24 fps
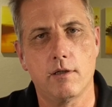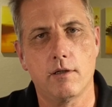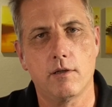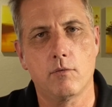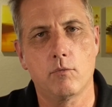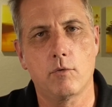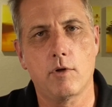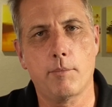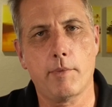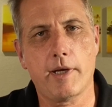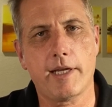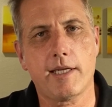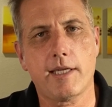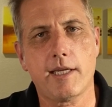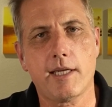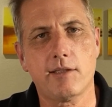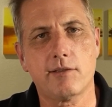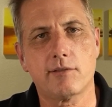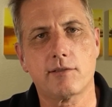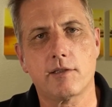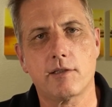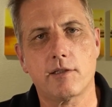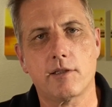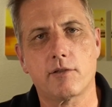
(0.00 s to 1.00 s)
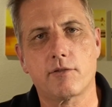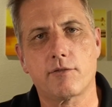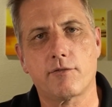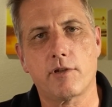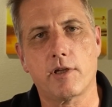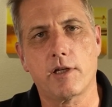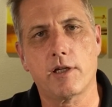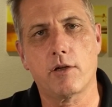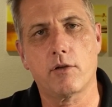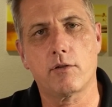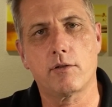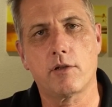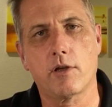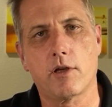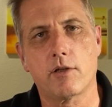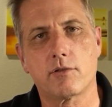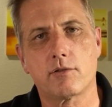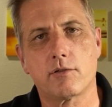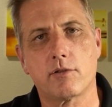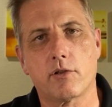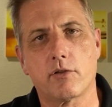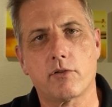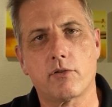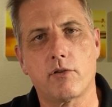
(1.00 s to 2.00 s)
Well, my guest in this video
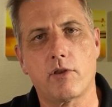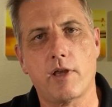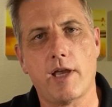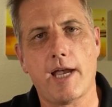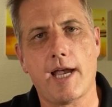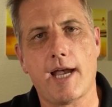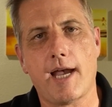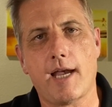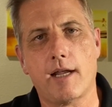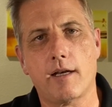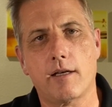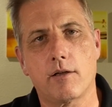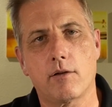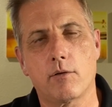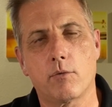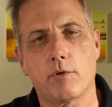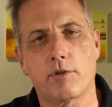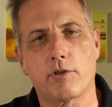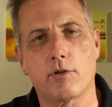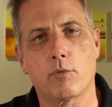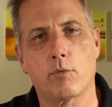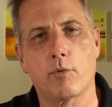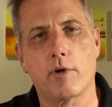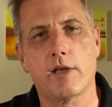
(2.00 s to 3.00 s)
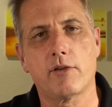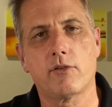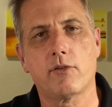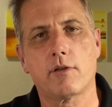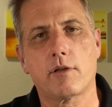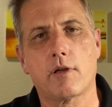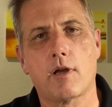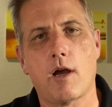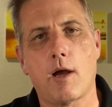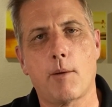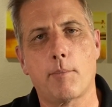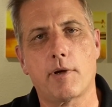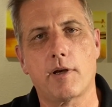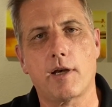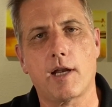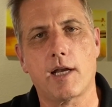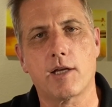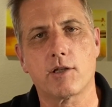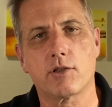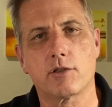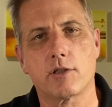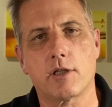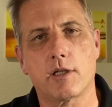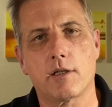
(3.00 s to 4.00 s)
does just that with a resin
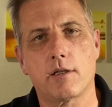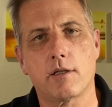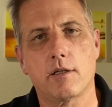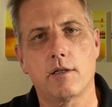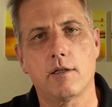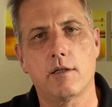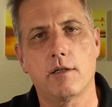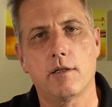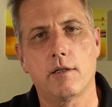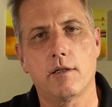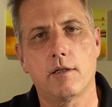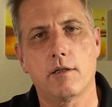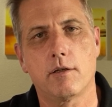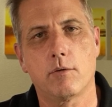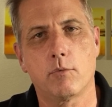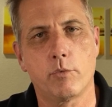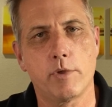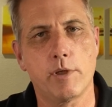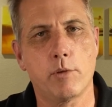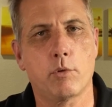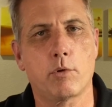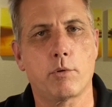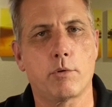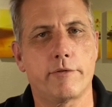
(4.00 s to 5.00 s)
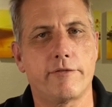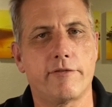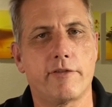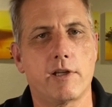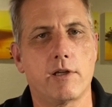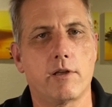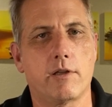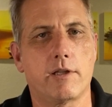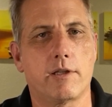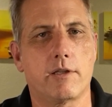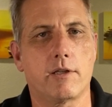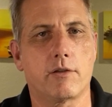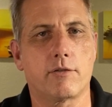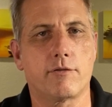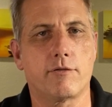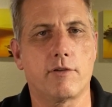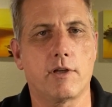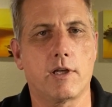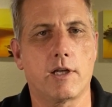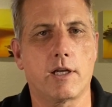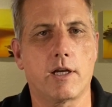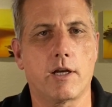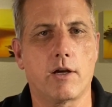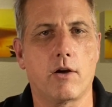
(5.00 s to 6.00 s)
combination we will reveal in this
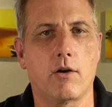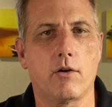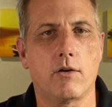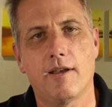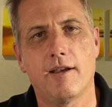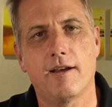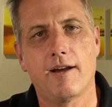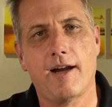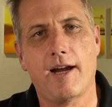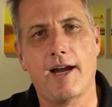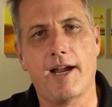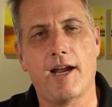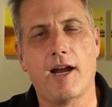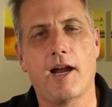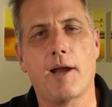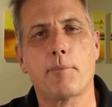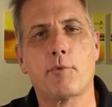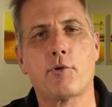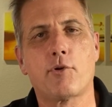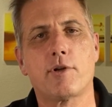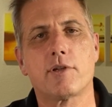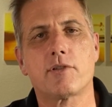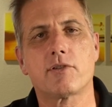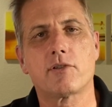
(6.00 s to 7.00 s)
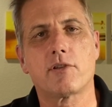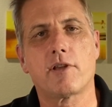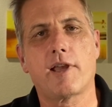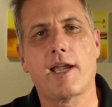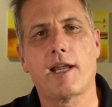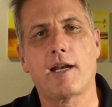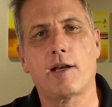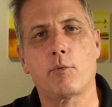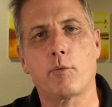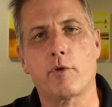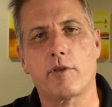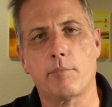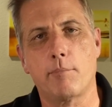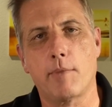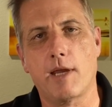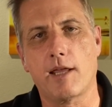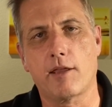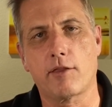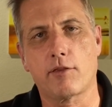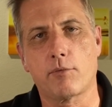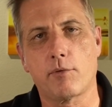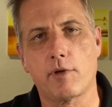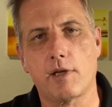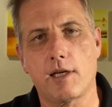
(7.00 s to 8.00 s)
video. Hi, I'm Chris Lannon with Make
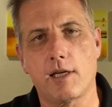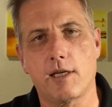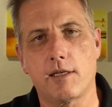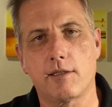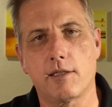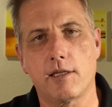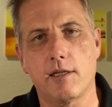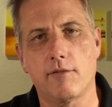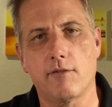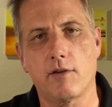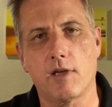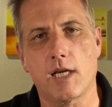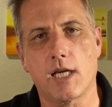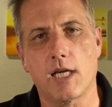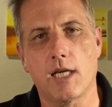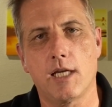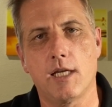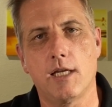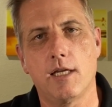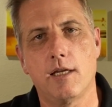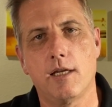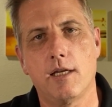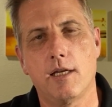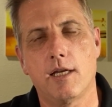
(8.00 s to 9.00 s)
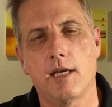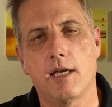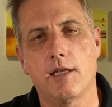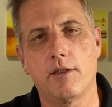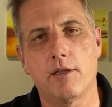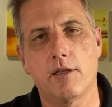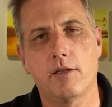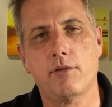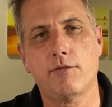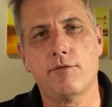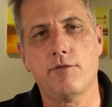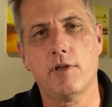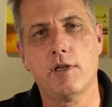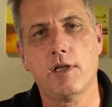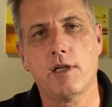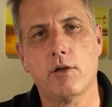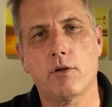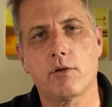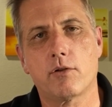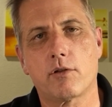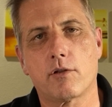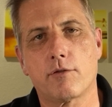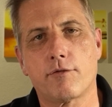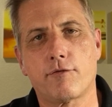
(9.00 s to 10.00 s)
3D TV, and this
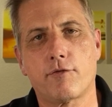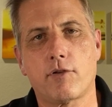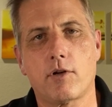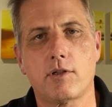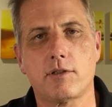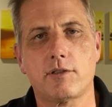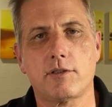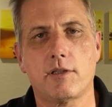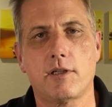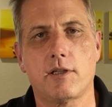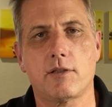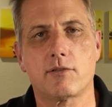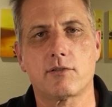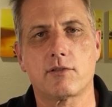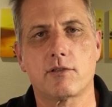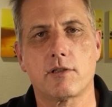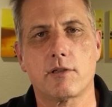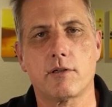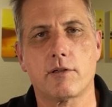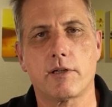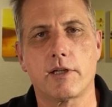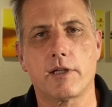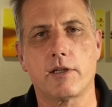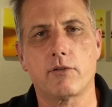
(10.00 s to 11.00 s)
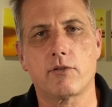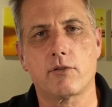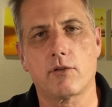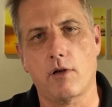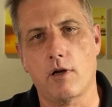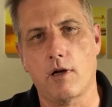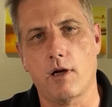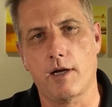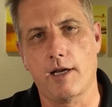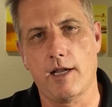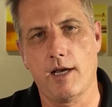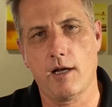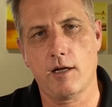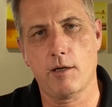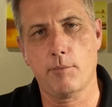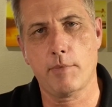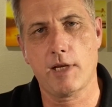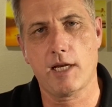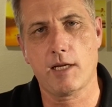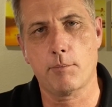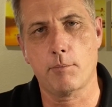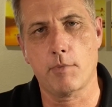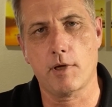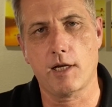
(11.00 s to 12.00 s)
video is the first in a series on how to
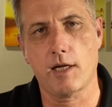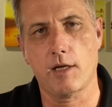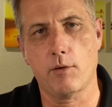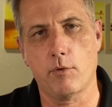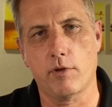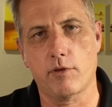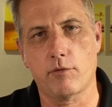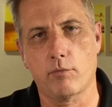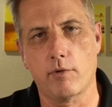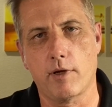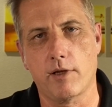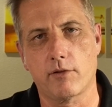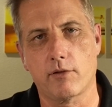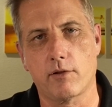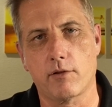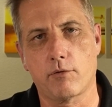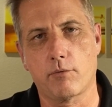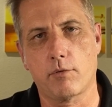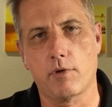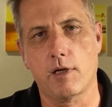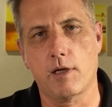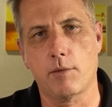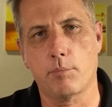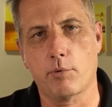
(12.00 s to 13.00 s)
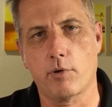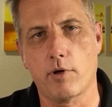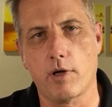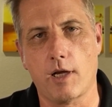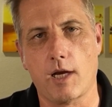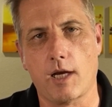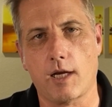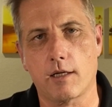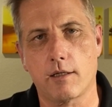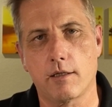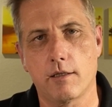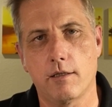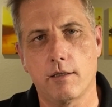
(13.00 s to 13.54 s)
make money with resin 3D printing.